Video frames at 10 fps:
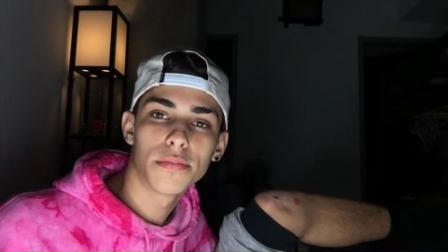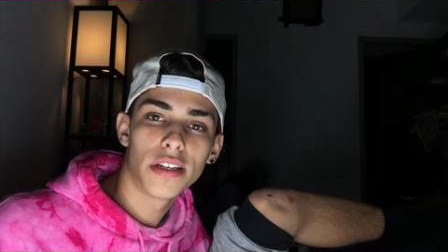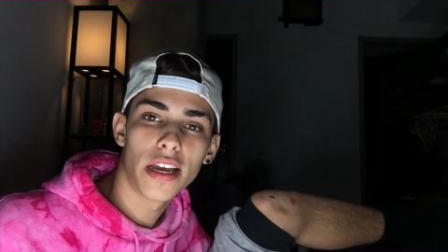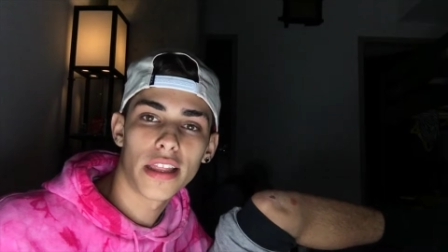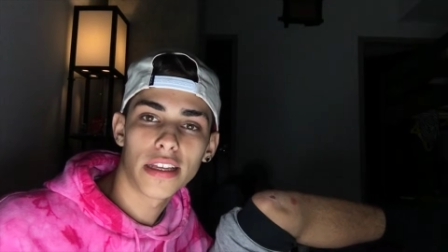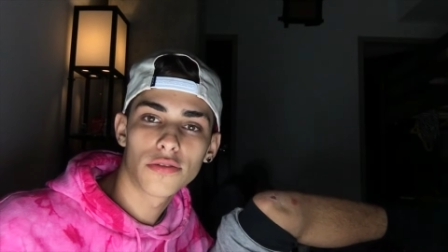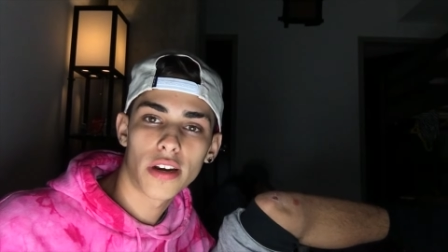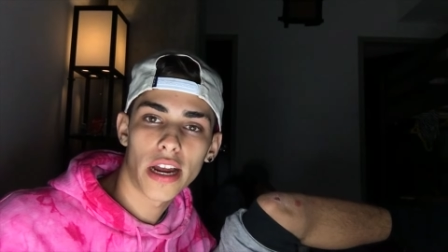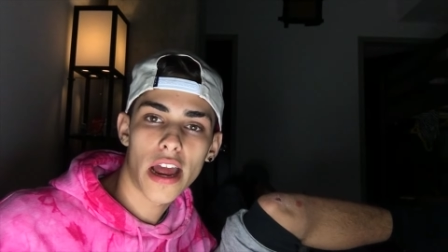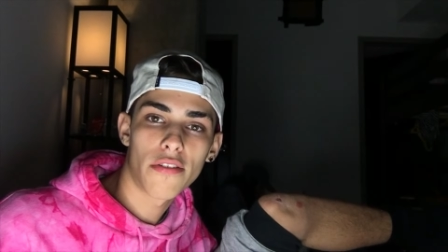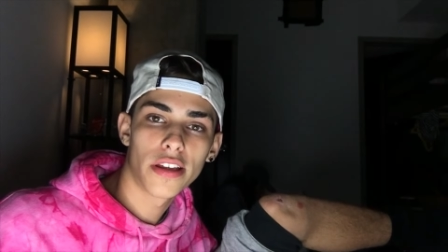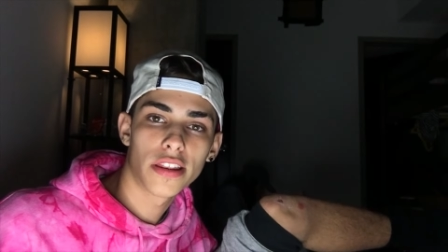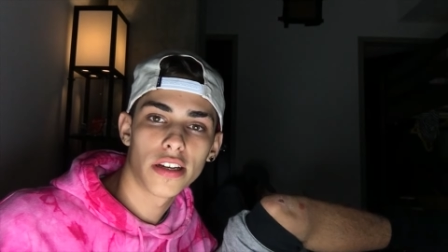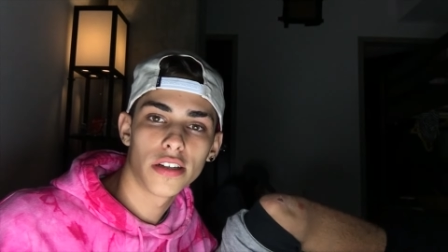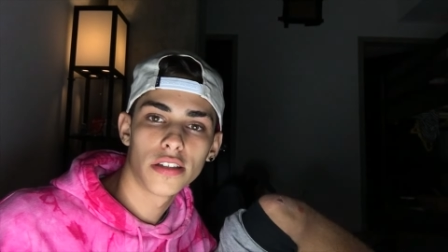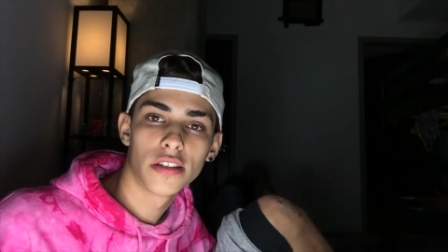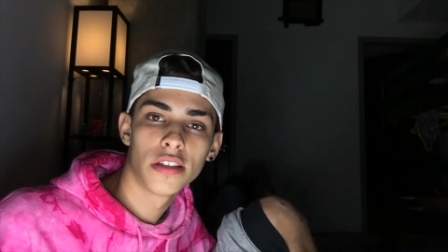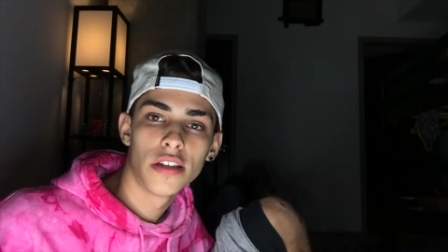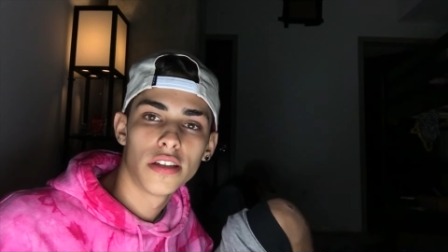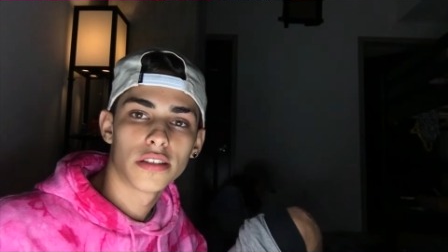But yeah, that's what I got right there.
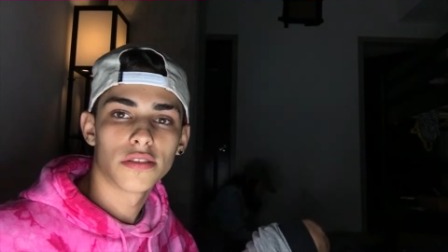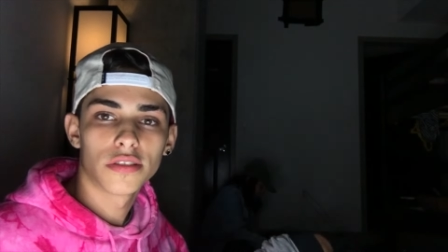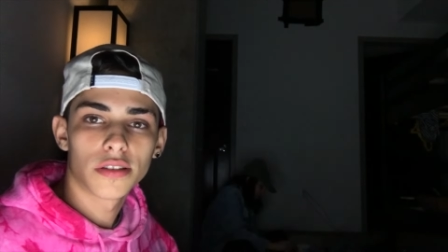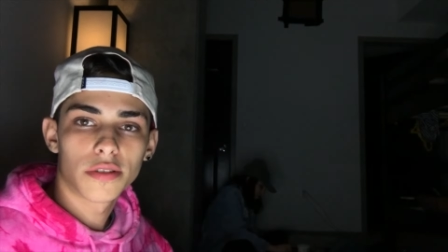Say what's